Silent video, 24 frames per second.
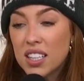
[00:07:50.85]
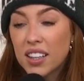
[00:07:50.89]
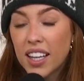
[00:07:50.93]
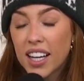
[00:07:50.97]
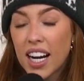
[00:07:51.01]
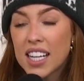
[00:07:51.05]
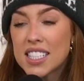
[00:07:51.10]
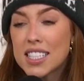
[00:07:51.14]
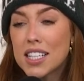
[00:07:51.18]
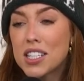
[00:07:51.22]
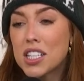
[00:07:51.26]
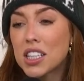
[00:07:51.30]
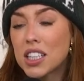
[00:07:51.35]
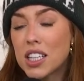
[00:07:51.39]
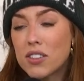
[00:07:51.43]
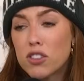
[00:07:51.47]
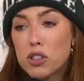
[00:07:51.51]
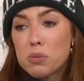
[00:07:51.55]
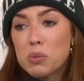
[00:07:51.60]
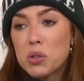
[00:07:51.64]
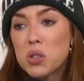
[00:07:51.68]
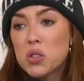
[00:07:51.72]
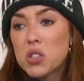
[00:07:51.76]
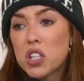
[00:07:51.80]
like I said,
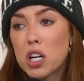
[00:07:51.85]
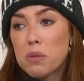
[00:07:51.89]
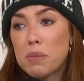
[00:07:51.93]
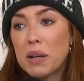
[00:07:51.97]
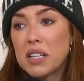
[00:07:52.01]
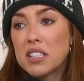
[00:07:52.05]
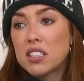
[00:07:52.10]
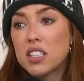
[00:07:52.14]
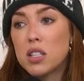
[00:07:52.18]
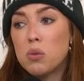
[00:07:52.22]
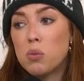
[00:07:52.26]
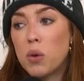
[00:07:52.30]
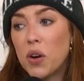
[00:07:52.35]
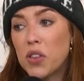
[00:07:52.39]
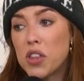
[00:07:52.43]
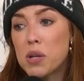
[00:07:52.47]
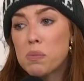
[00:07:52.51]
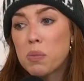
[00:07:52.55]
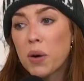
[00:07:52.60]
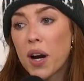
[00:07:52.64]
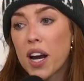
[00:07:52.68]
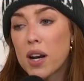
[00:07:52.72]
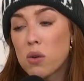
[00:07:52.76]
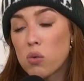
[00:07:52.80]
deliverables are basically
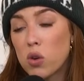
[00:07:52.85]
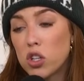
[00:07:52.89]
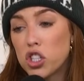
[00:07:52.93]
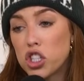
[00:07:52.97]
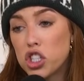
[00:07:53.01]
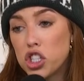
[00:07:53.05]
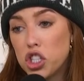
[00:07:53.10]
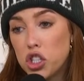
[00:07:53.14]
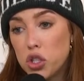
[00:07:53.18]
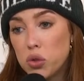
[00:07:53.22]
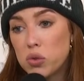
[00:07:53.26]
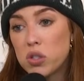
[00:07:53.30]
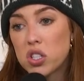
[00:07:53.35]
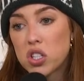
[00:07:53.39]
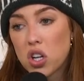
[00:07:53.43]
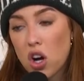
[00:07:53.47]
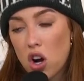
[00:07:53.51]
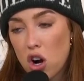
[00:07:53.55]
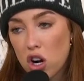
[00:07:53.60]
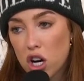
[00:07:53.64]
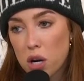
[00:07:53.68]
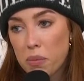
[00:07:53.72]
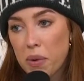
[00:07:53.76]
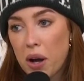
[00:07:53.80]
what the brand wants you to
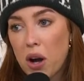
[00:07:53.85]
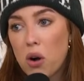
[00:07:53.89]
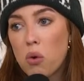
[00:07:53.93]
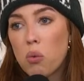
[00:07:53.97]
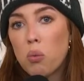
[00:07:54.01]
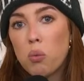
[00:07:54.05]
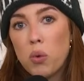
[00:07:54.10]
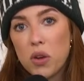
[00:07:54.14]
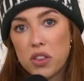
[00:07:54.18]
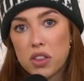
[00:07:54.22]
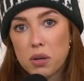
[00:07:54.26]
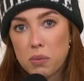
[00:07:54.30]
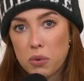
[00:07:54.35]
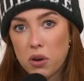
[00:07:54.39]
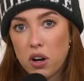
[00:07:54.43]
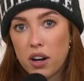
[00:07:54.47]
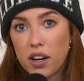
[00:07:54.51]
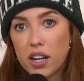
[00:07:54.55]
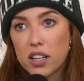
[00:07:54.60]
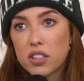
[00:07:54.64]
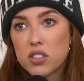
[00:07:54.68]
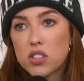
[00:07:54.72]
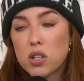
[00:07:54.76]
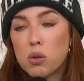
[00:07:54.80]
talk about with the
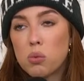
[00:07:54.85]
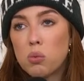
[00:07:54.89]
product.